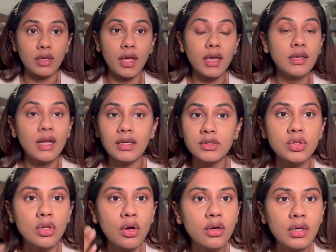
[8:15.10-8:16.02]
it does
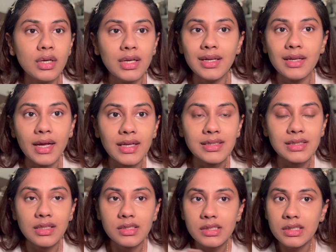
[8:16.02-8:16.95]
look really nice
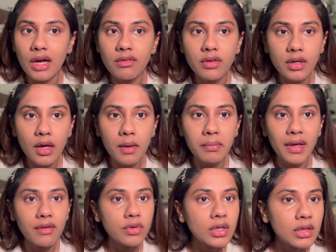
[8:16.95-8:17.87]
and it's covered up
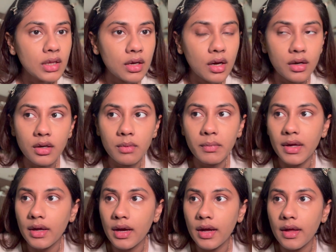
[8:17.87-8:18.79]
everything under my
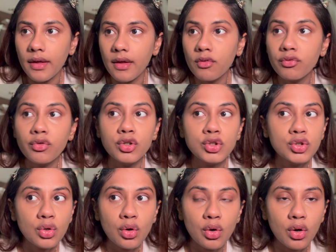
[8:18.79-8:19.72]
eye for
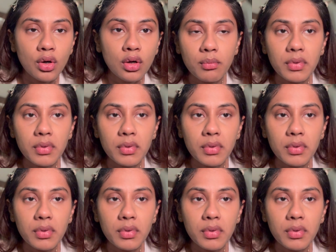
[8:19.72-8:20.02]
sure,